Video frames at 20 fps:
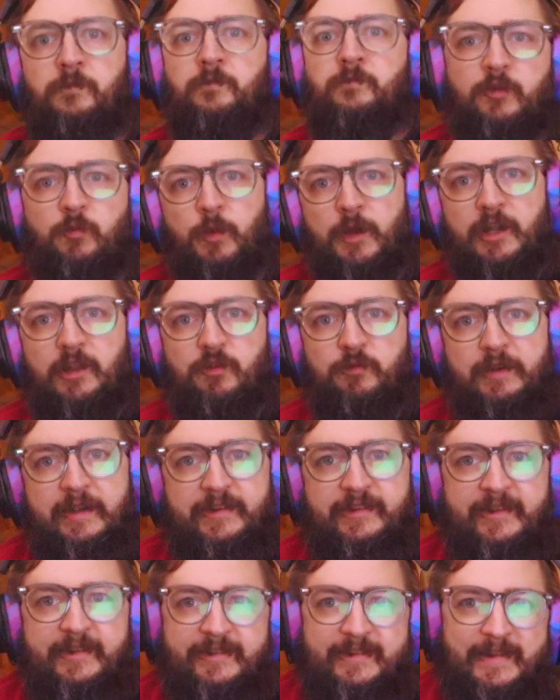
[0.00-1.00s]
One of the
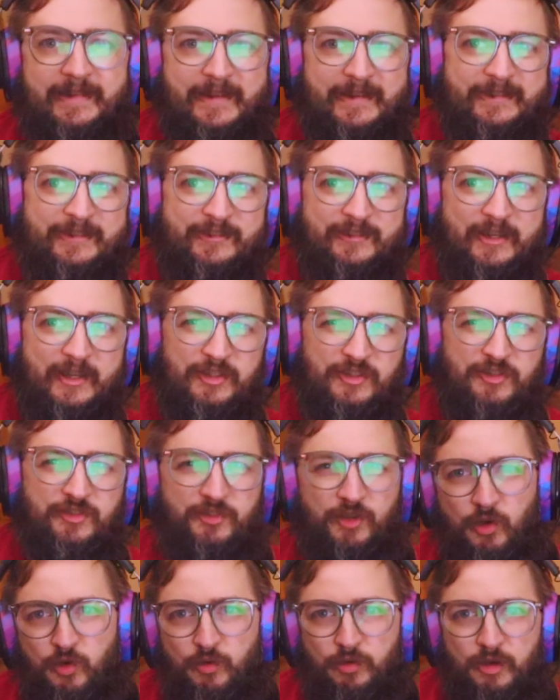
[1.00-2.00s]
reasons that this is
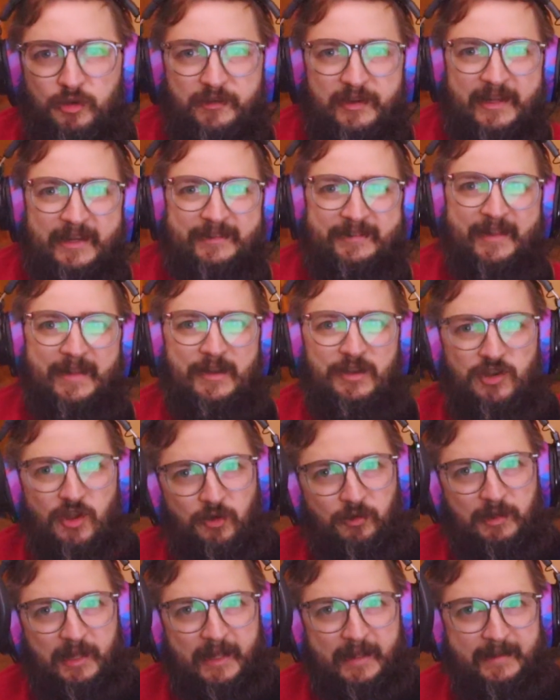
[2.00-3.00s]
so groovy is the note
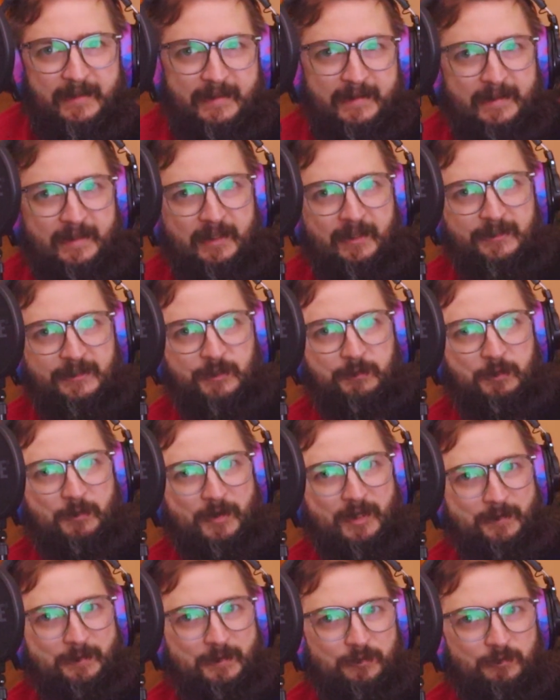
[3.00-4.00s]
length. So we want
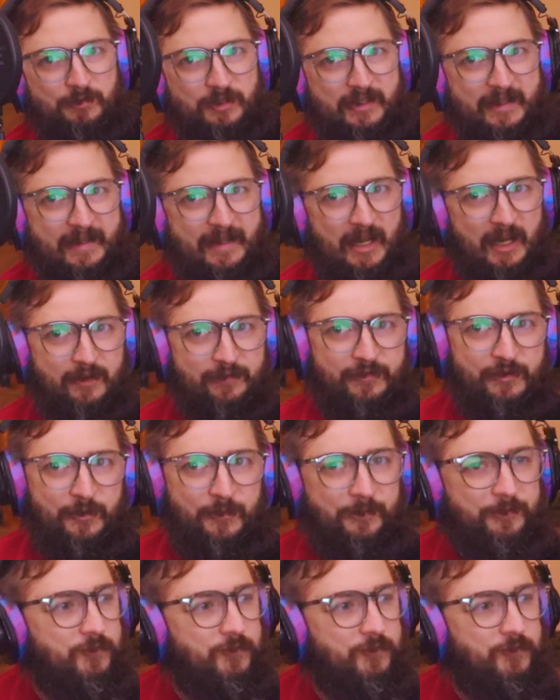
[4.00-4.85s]
to be really careful.